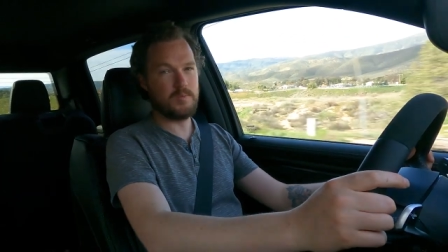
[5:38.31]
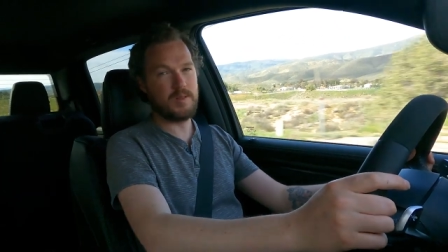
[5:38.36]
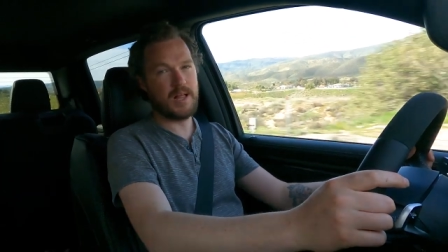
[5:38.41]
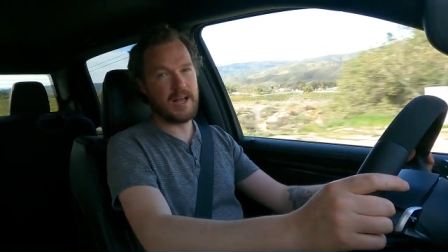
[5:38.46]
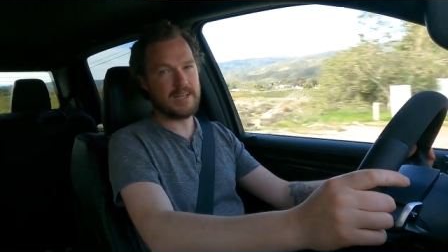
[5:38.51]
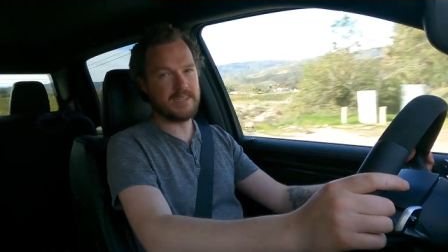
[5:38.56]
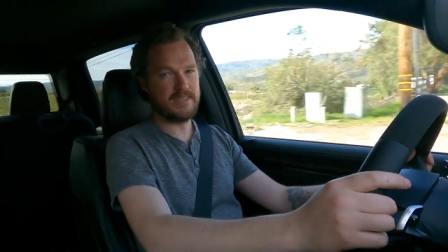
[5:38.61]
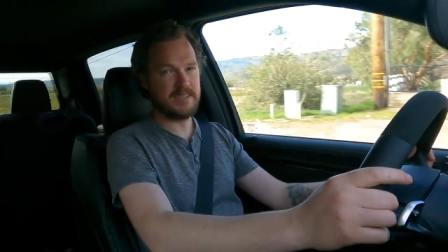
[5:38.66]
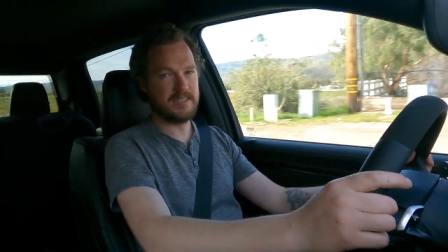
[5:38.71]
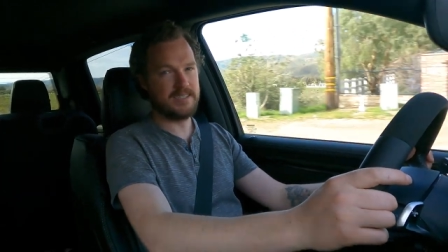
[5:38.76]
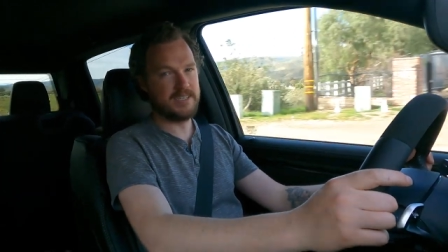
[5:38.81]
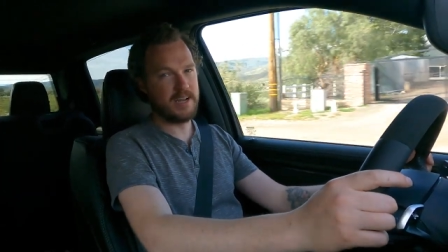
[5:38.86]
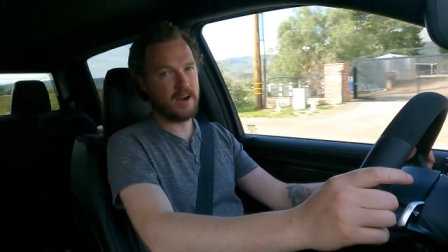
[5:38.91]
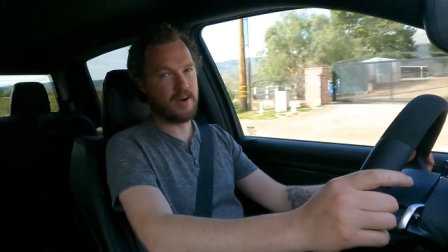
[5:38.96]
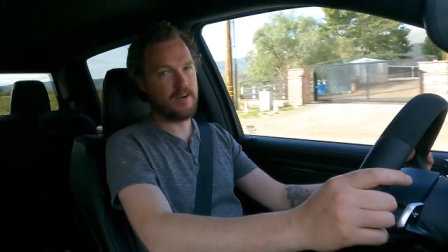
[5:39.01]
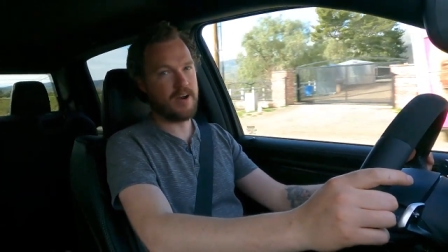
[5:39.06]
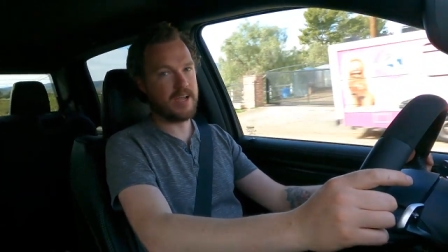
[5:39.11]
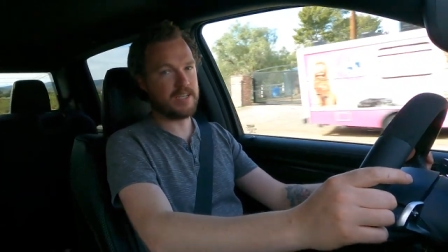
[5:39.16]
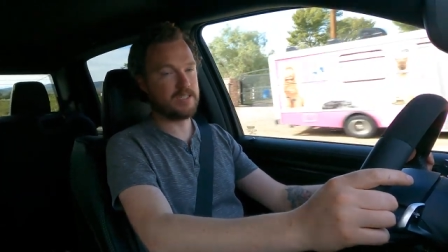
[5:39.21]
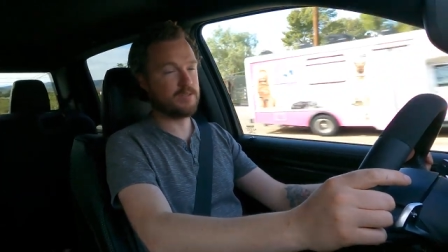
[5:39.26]
apply to the
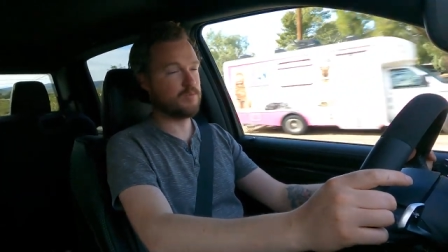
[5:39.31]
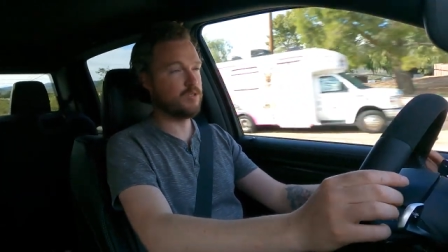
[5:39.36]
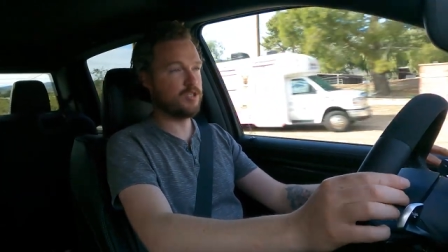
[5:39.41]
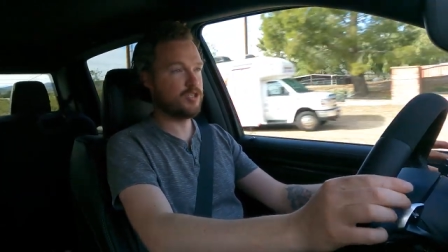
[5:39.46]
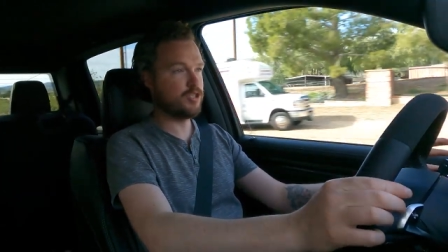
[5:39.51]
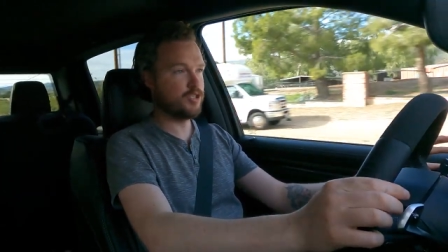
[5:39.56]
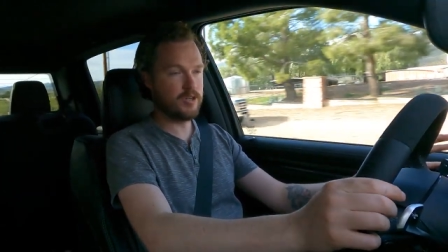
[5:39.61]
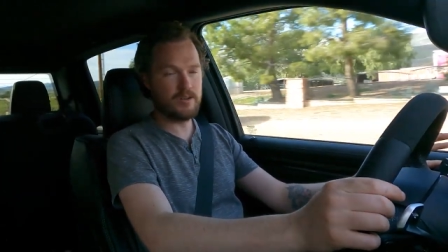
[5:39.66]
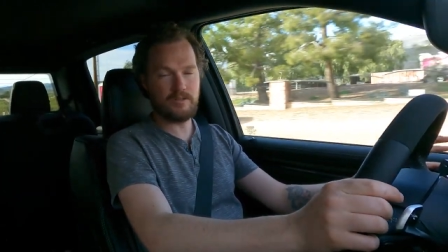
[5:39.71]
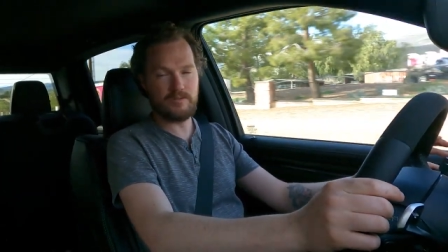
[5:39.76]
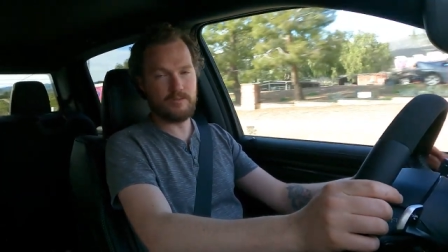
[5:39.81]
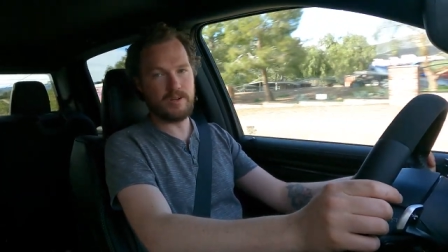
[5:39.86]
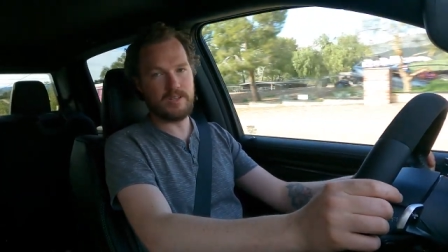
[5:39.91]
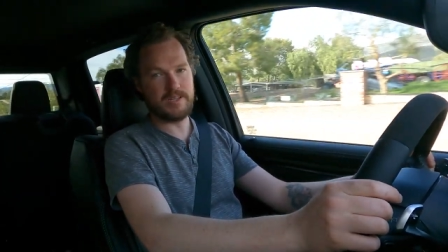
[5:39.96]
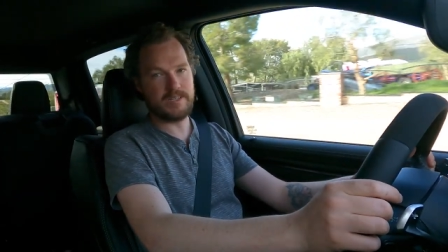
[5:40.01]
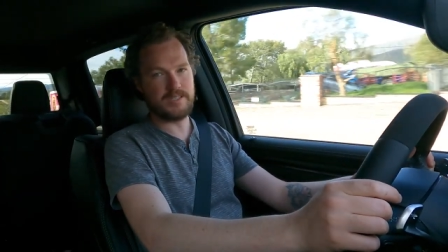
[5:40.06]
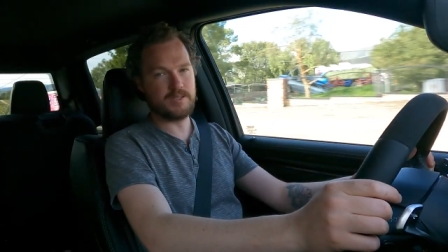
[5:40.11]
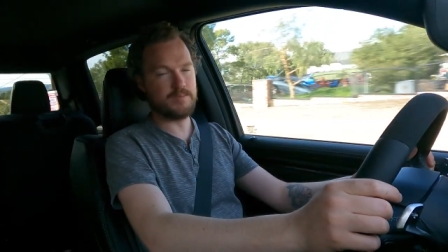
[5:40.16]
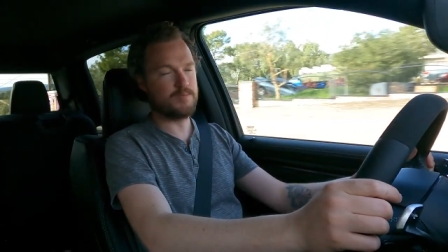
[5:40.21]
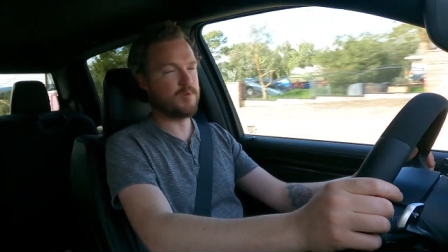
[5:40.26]
TRX, which shouldn't
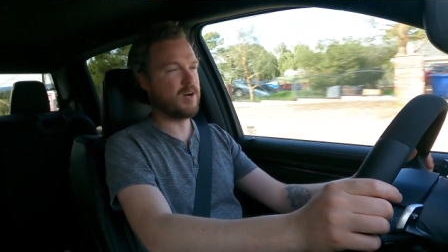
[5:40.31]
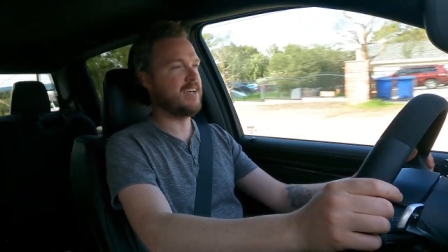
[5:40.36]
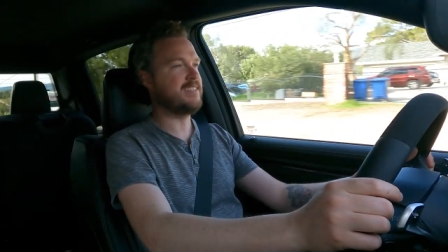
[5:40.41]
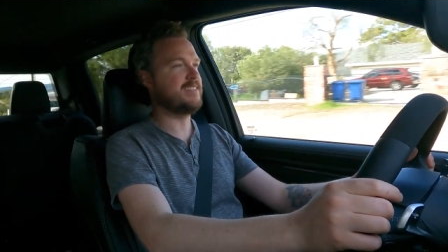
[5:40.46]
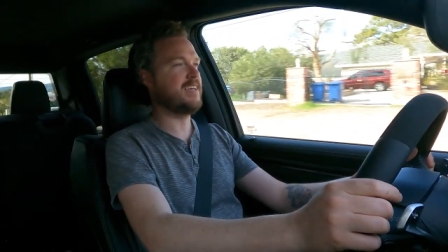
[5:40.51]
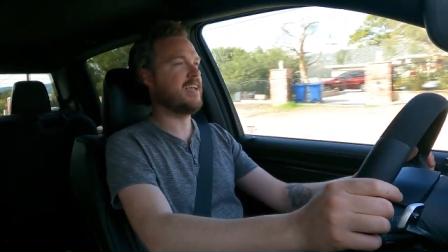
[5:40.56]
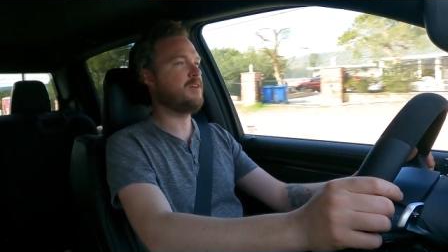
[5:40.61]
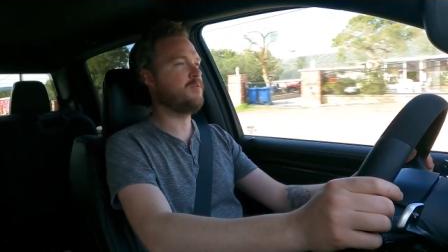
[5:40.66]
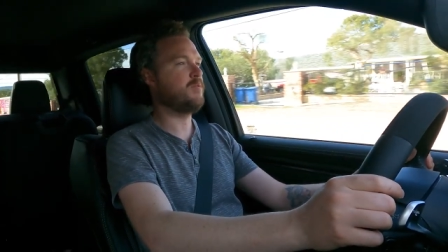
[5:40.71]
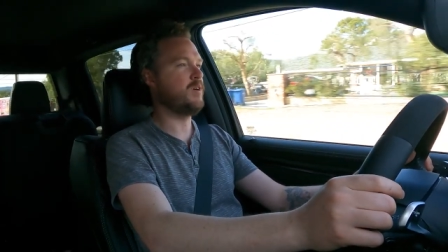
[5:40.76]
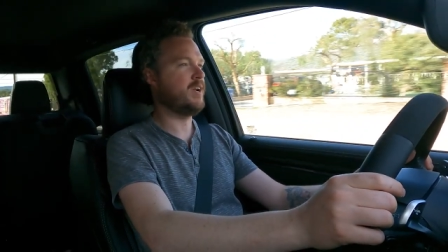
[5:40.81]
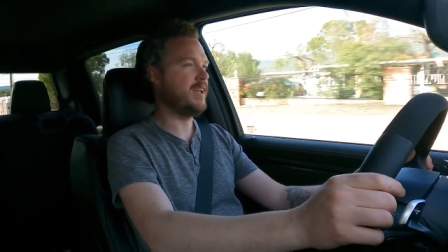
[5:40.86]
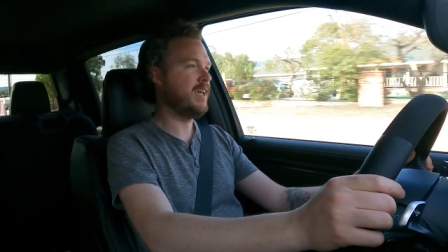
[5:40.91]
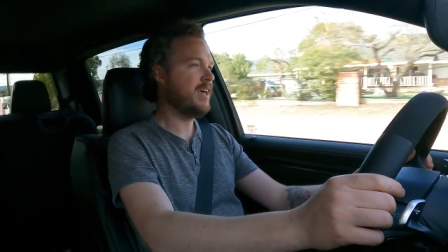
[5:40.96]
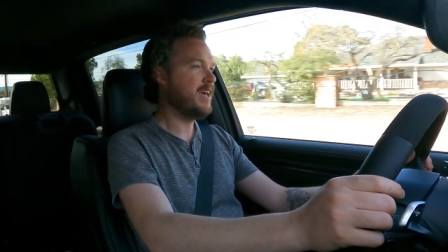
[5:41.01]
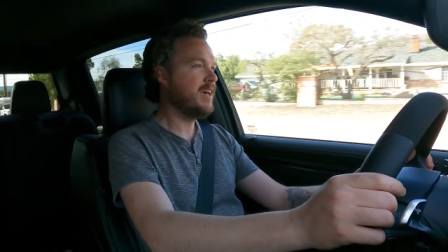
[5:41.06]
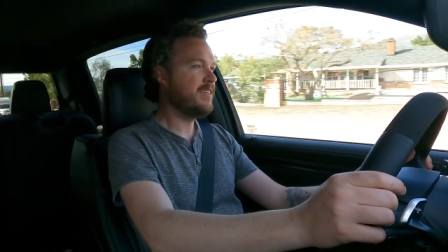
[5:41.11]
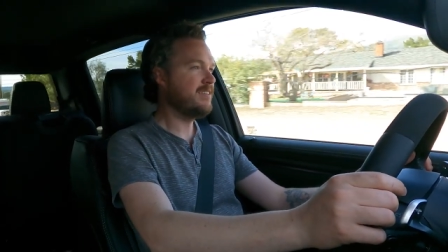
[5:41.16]
really surprise anyone.